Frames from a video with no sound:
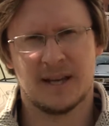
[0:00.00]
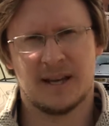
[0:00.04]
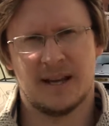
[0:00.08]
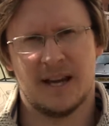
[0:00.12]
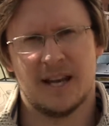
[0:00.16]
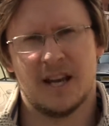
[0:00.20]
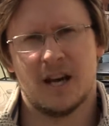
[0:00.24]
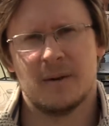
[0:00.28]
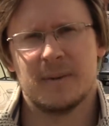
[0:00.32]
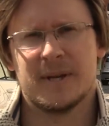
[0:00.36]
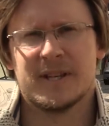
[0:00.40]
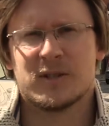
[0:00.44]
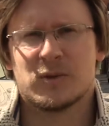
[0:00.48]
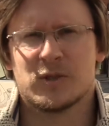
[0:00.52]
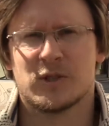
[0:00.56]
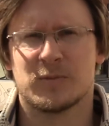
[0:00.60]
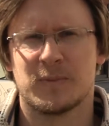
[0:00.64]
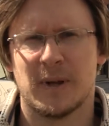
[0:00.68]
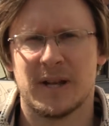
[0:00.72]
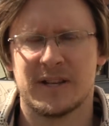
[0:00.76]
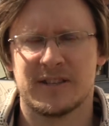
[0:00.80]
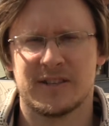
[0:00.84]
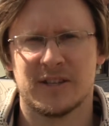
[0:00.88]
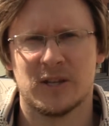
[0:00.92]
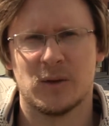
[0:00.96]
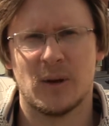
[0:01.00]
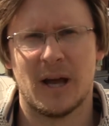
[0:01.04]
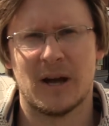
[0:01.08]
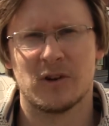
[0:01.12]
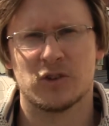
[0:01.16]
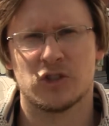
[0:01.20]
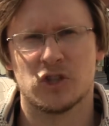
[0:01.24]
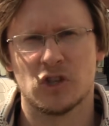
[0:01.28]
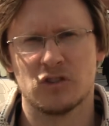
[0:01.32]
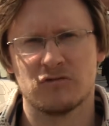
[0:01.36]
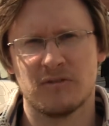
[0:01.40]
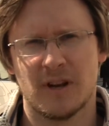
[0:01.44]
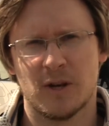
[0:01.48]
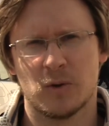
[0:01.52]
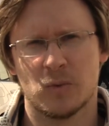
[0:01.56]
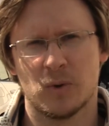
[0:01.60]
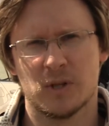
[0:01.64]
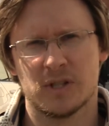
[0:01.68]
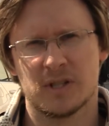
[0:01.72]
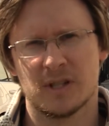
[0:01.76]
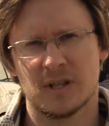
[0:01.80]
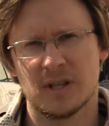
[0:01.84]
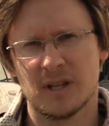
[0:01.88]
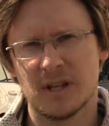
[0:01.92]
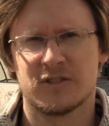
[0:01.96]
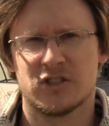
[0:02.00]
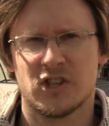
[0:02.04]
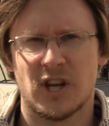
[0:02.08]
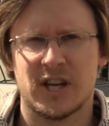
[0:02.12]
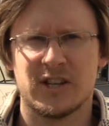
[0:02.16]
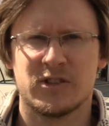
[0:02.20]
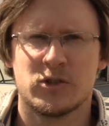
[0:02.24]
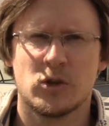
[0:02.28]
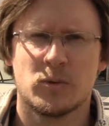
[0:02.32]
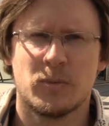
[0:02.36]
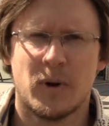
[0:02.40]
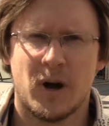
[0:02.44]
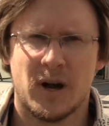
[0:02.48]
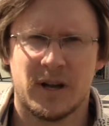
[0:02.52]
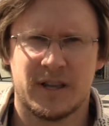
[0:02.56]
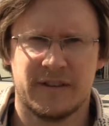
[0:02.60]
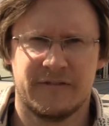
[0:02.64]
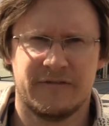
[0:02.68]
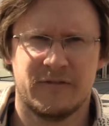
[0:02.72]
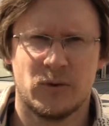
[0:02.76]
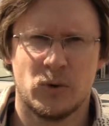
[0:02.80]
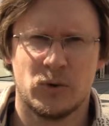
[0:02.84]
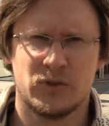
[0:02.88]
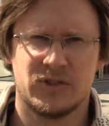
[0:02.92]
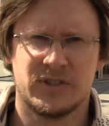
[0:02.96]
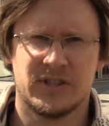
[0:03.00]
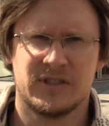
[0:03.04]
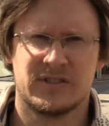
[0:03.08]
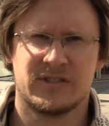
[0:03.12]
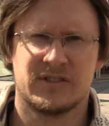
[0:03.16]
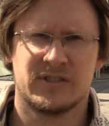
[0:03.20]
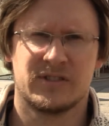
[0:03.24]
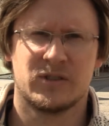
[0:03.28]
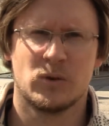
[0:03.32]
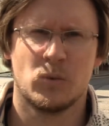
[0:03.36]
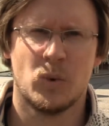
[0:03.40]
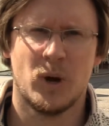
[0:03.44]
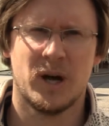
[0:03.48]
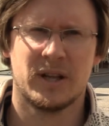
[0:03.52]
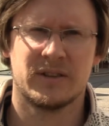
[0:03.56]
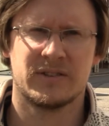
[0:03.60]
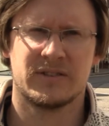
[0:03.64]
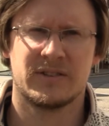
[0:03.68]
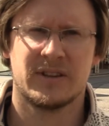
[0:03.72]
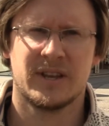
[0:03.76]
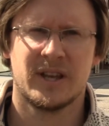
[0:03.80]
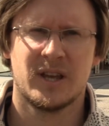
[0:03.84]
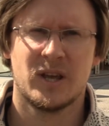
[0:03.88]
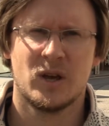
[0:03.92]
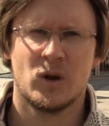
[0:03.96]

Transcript: And I'm here to explain to you how John Redwood changed your market forces to ones